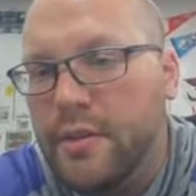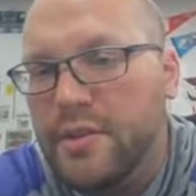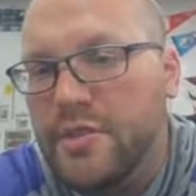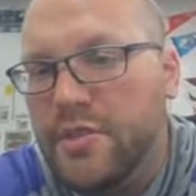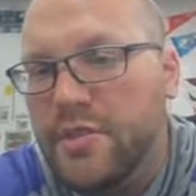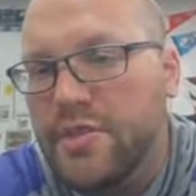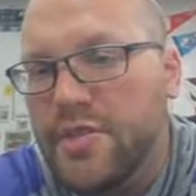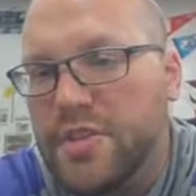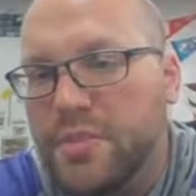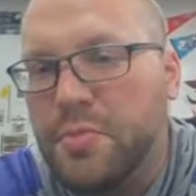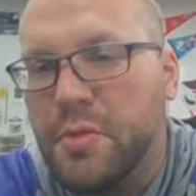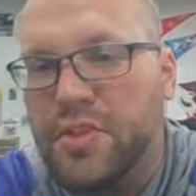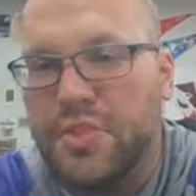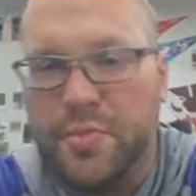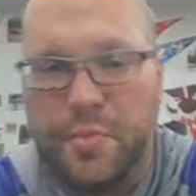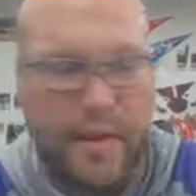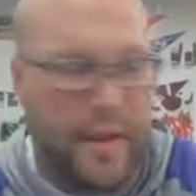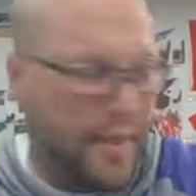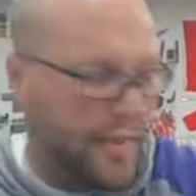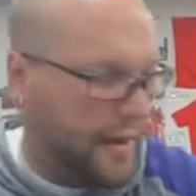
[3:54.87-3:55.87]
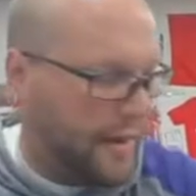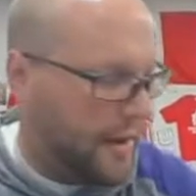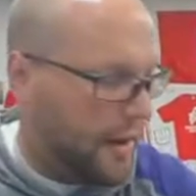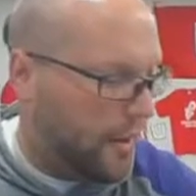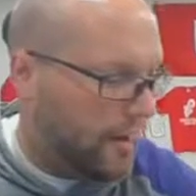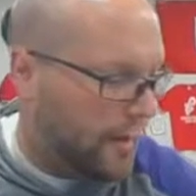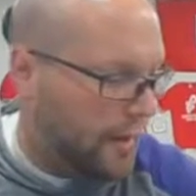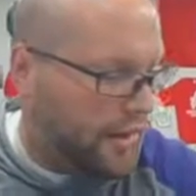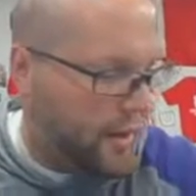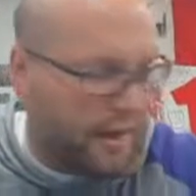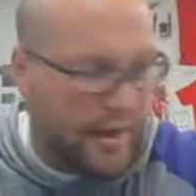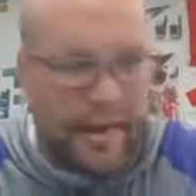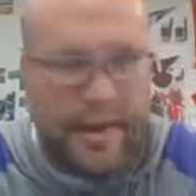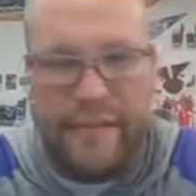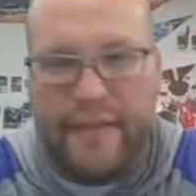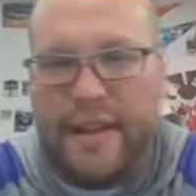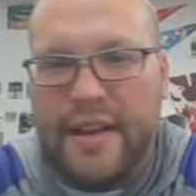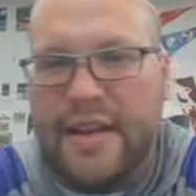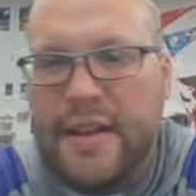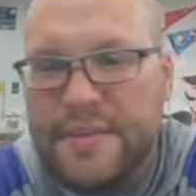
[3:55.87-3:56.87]
So just multiply that out,
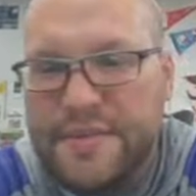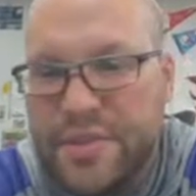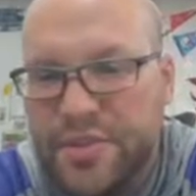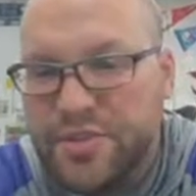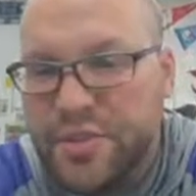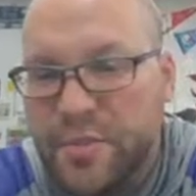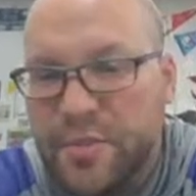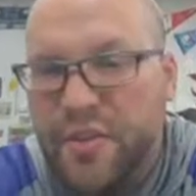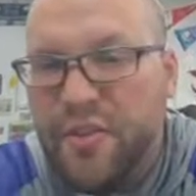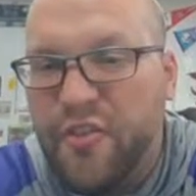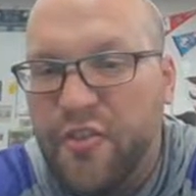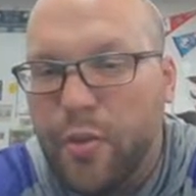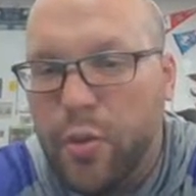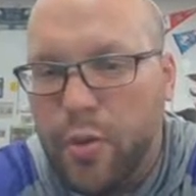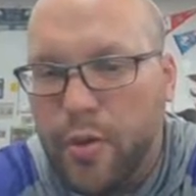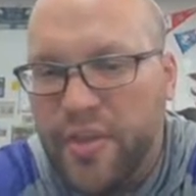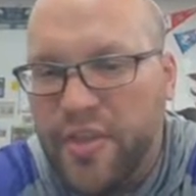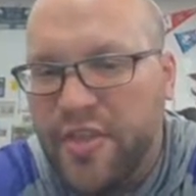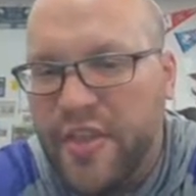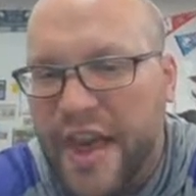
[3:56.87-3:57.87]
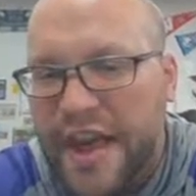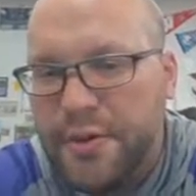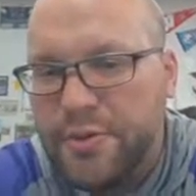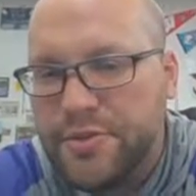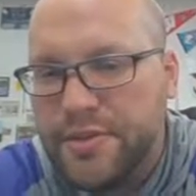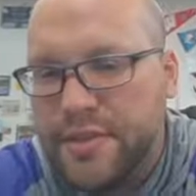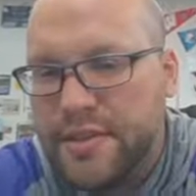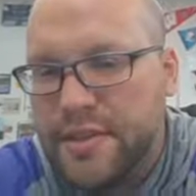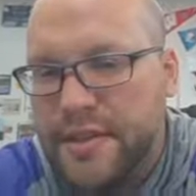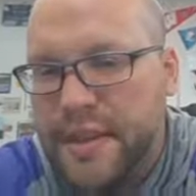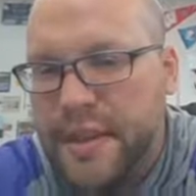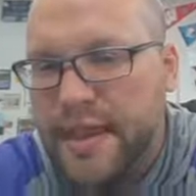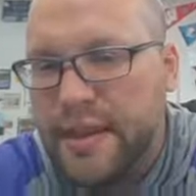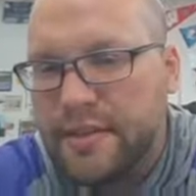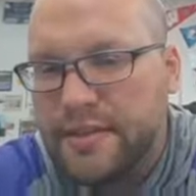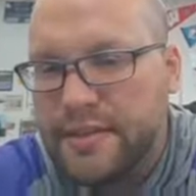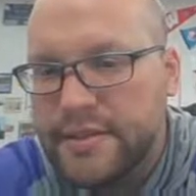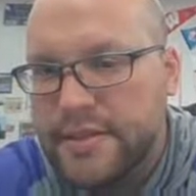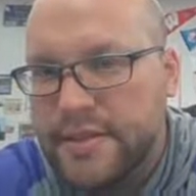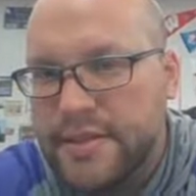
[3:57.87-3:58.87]
and that comes out to be 4,000
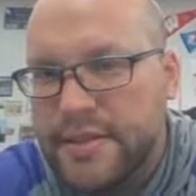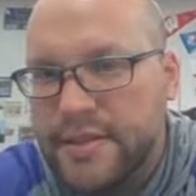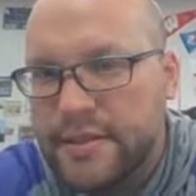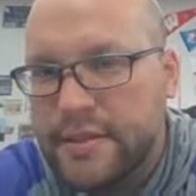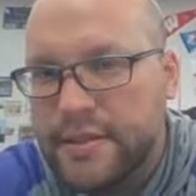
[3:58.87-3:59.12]
gallons